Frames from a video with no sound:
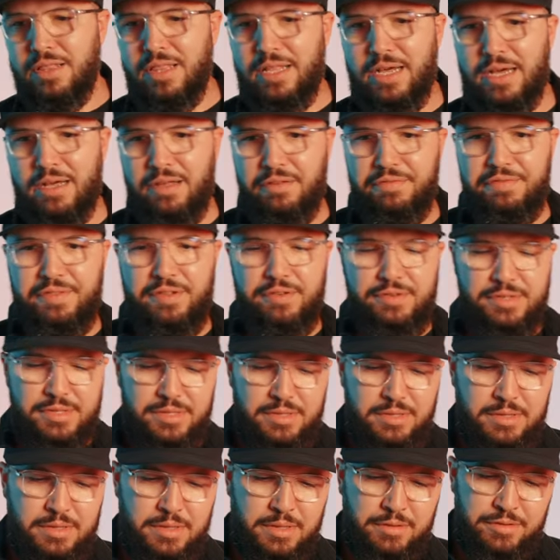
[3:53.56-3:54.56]
lives,
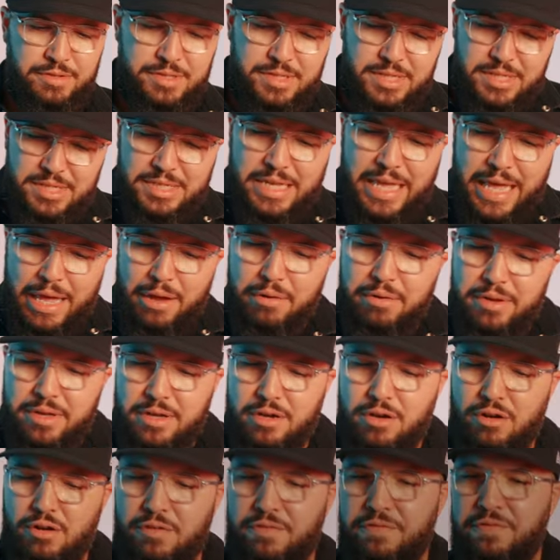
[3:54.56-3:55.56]
there's there's this
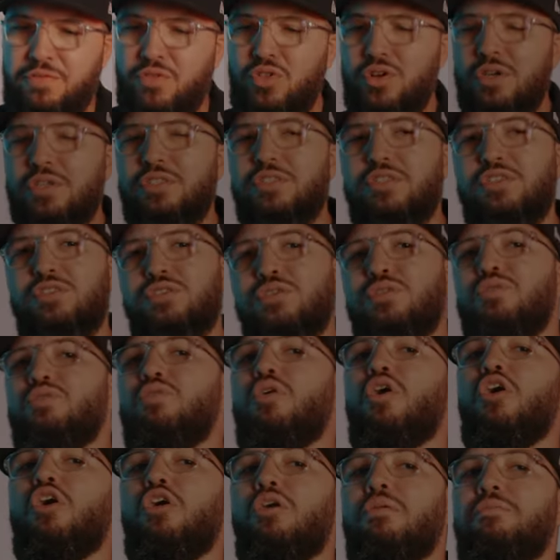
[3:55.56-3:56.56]
area of not
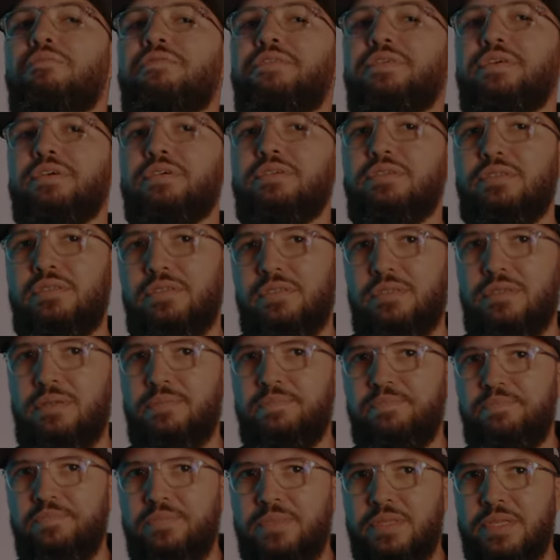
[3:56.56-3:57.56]
so obvious
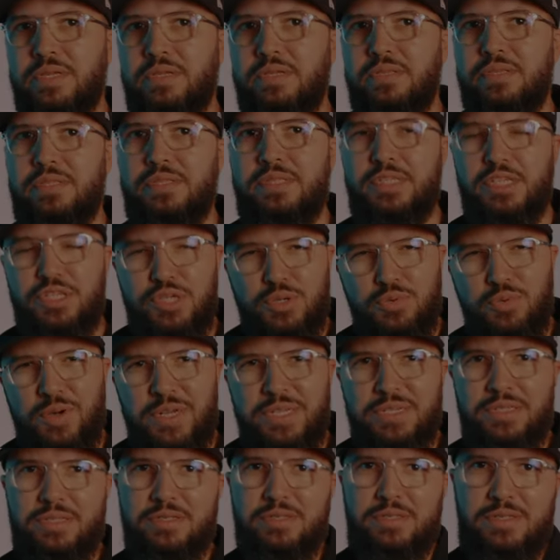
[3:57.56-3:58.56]

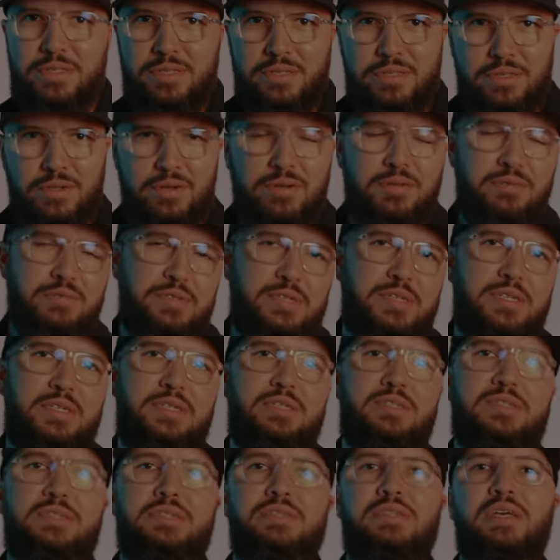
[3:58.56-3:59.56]
situations and
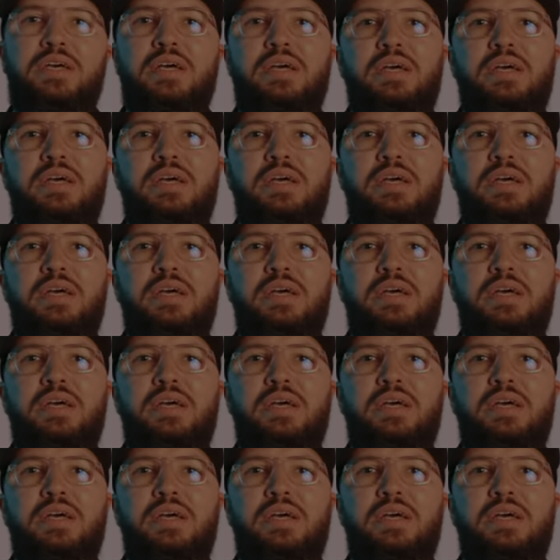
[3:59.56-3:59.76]
circumstances